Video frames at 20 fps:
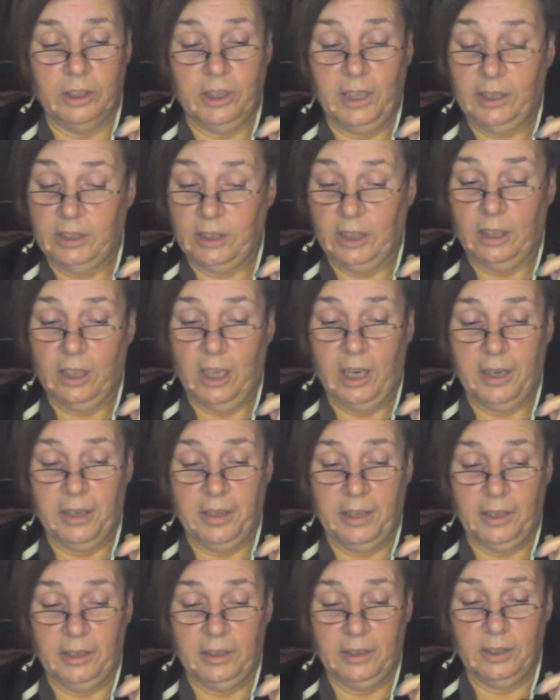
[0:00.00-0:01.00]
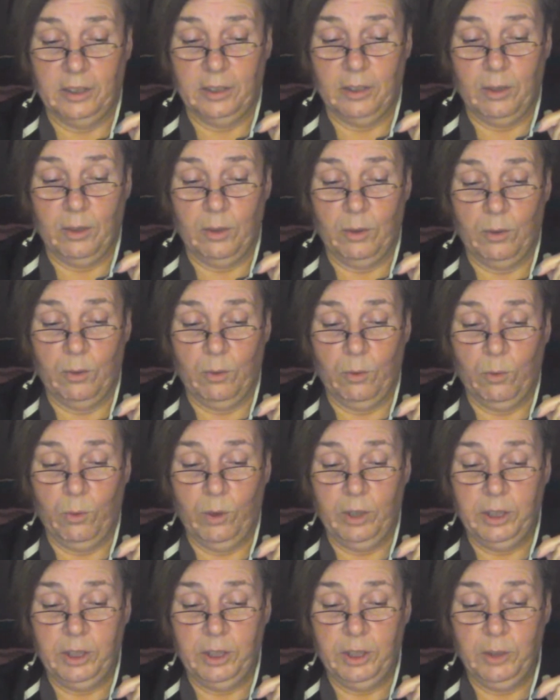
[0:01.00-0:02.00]
asked a lot of things.
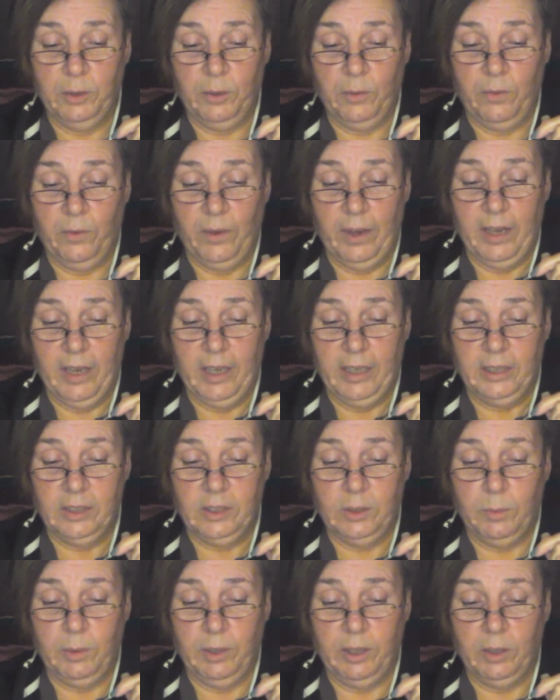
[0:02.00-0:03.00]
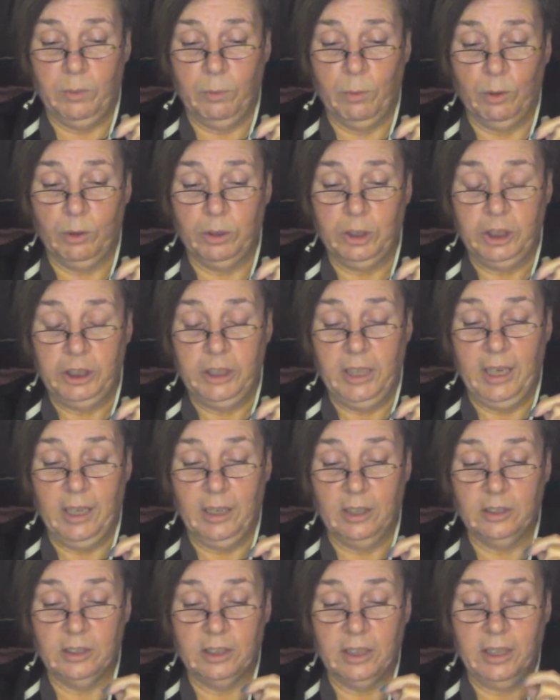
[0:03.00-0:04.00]
What do you find to be the most
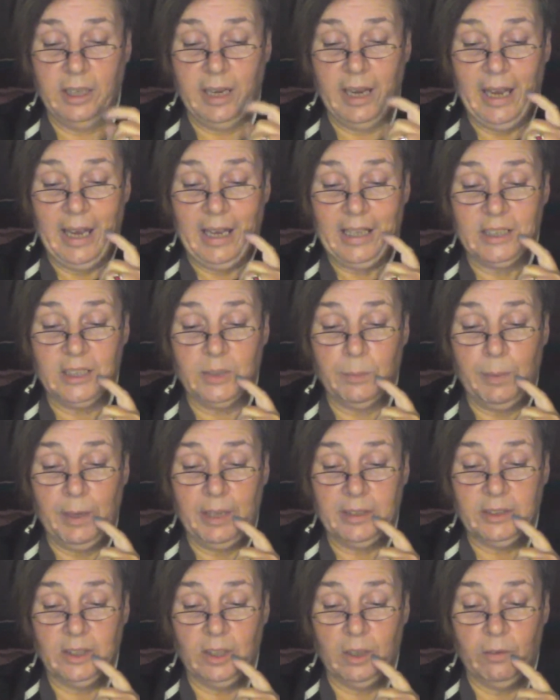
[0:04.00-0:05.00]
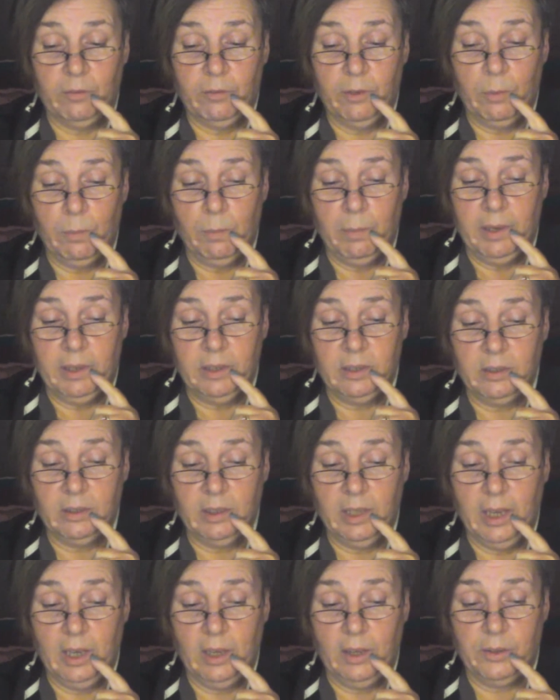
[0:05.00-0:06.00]
challenging aspect of your
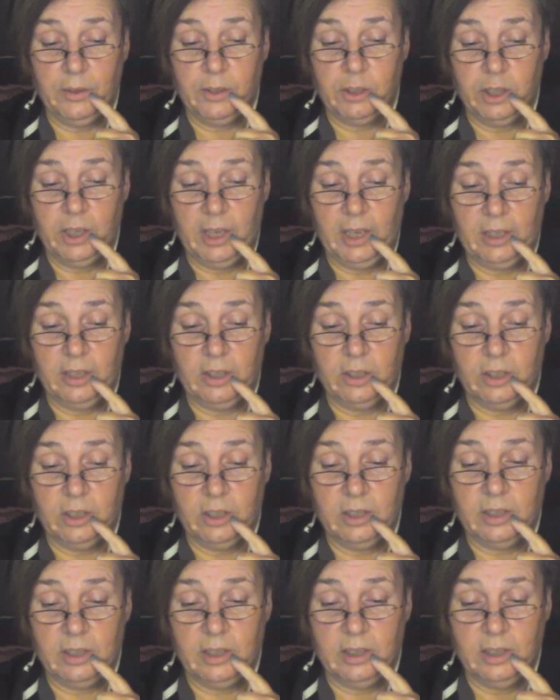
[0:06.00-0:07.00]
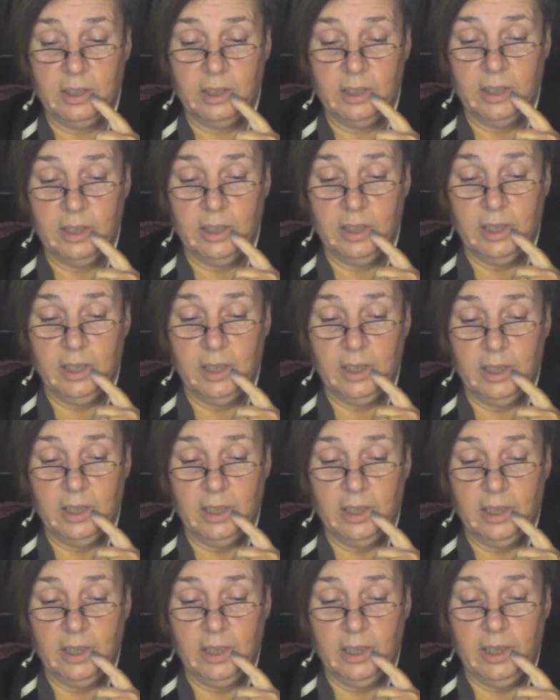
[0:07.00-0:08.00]
mental health challenges,
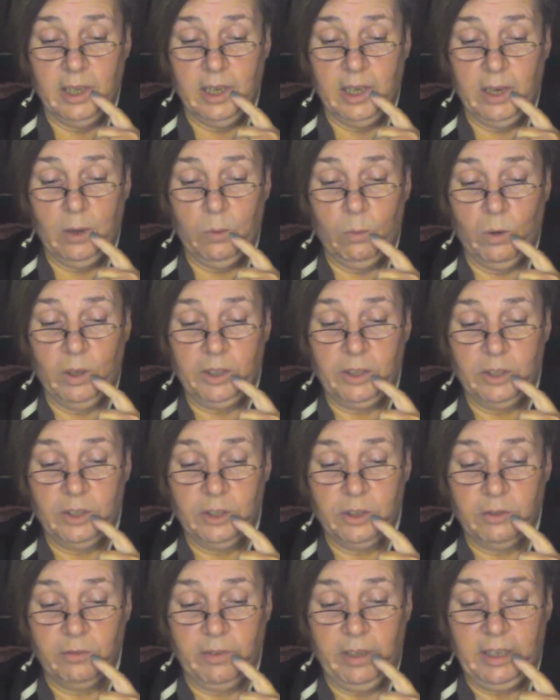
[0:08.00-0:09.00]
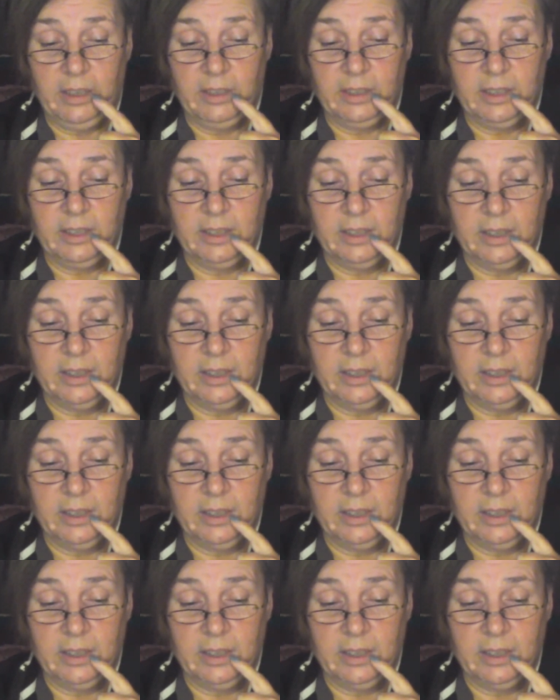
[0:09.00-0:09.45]
and what strengths